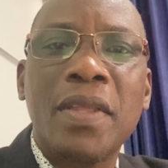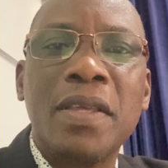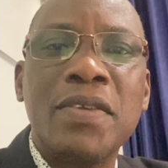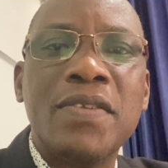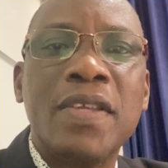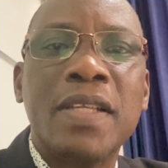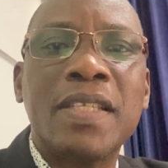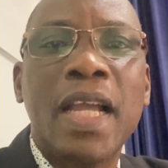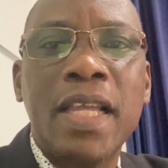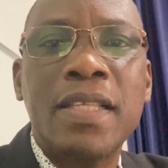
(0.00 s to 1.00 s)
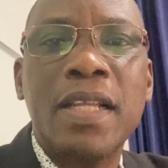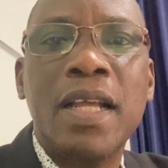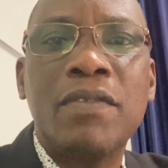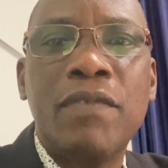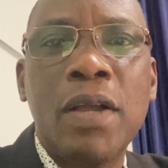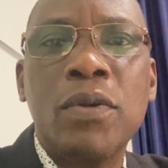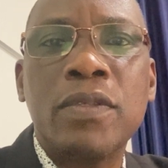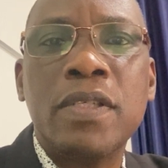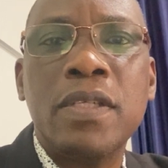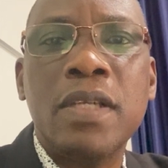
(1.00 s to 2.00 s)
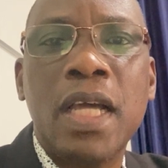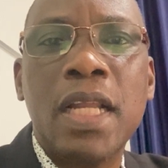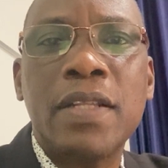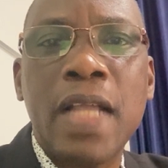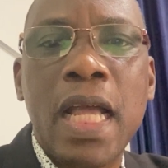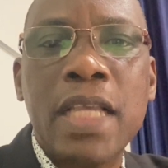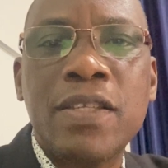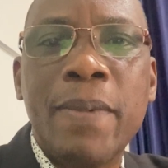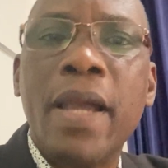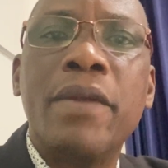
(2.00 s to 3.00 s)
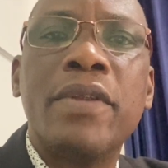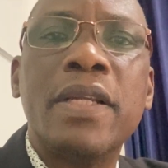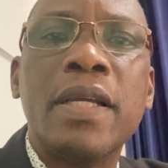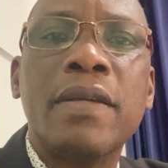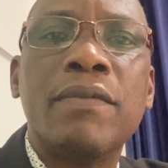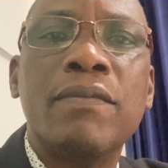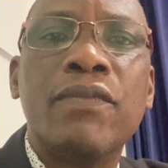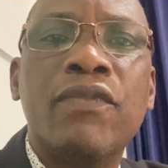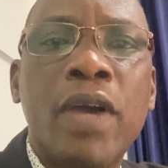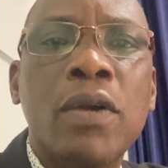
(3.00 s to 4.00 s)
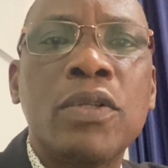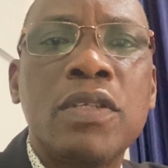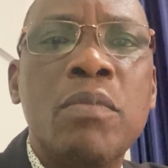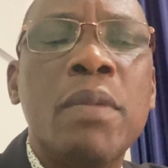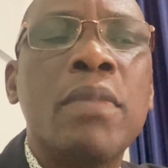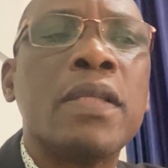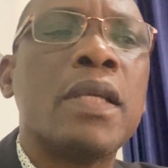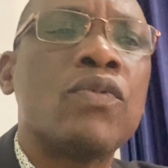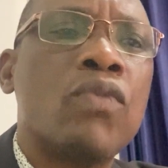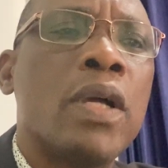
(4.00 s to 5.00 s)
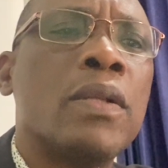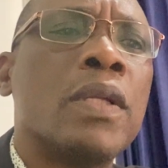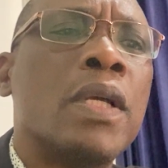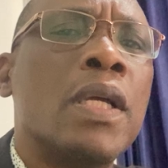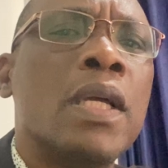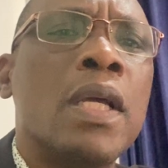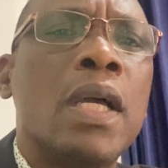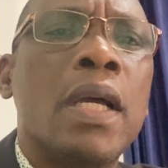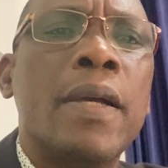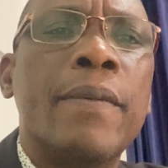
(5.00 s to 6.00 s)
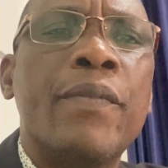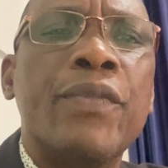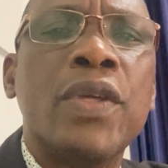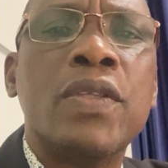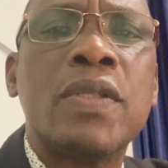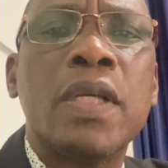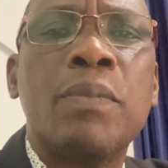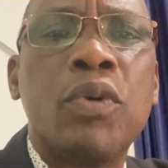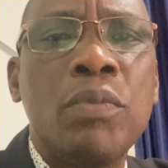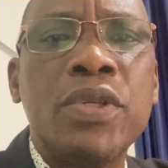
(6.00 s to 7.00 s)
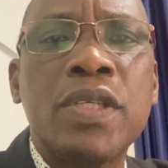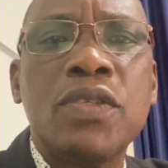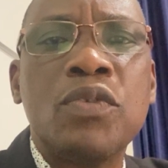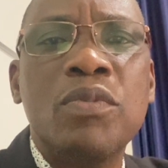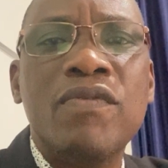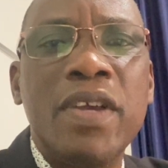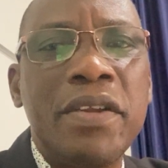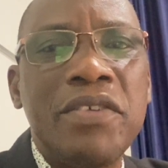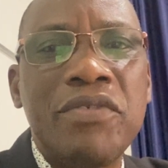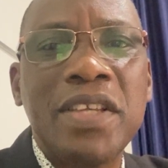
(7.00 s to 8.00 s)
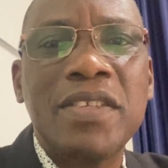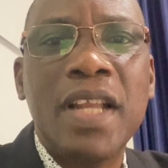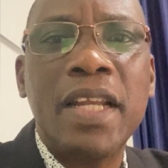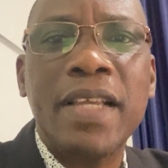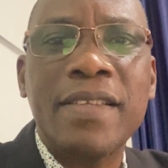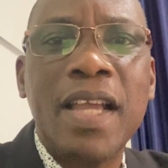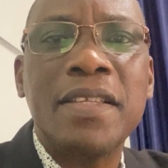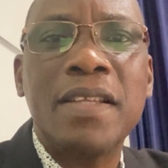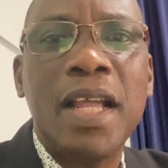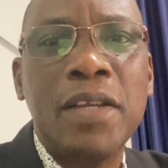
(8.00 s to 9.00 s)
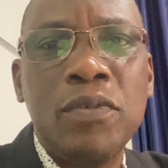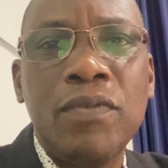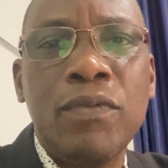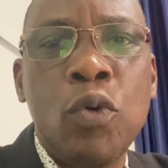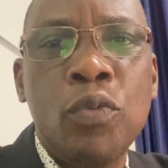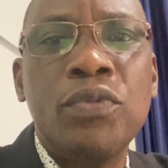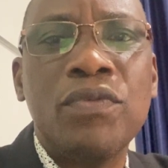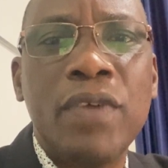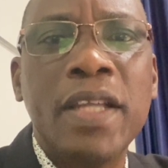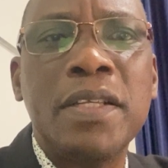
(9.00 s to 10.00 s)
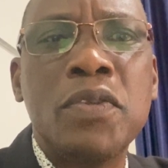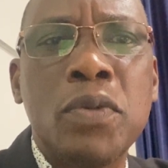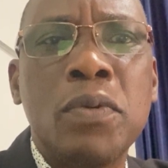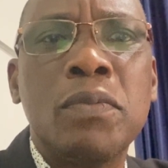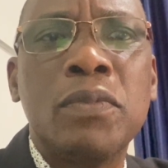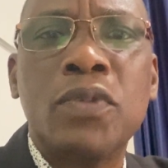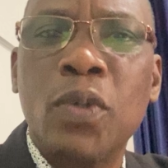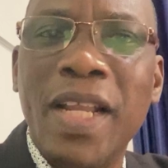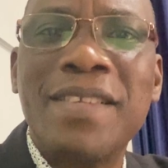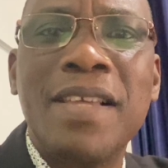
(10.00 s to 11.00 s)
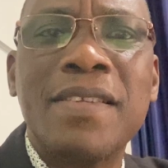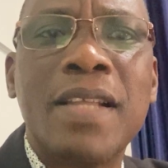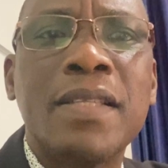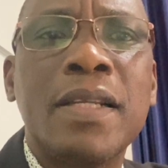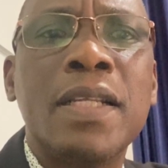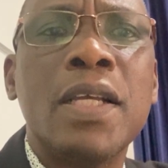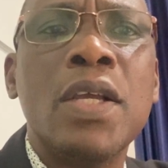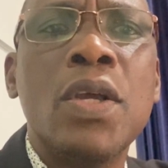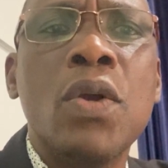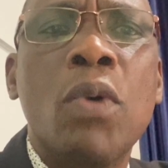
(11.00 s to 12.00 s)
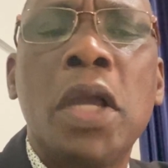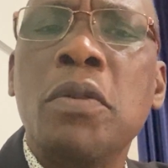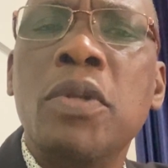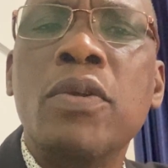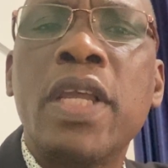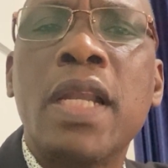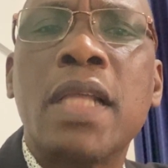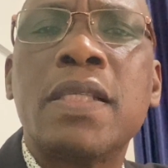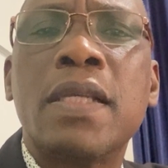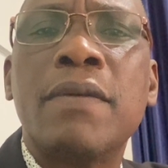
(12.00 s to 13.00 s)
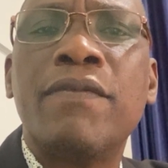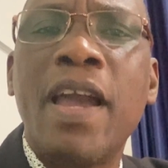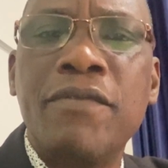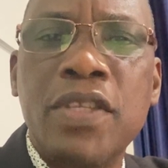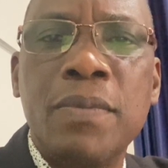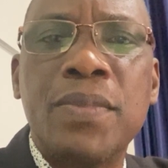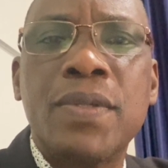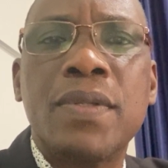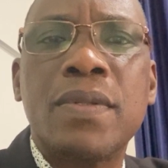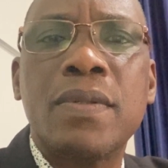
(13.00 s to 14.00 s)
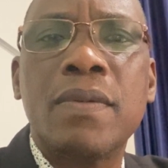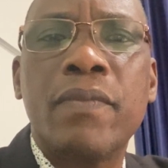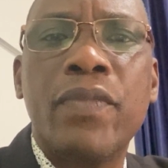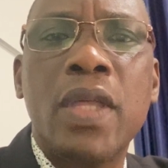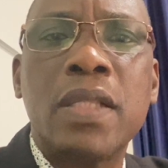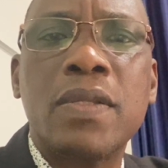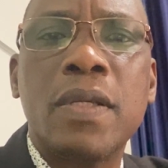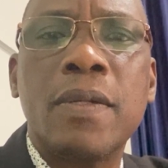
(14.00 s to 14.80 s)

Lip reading: is targeted at faculty and aspiring faculty members as well. It promises to be very interesting and exciting. I do hope you find it so. So let's get started. We're going to be looking at 5 tips that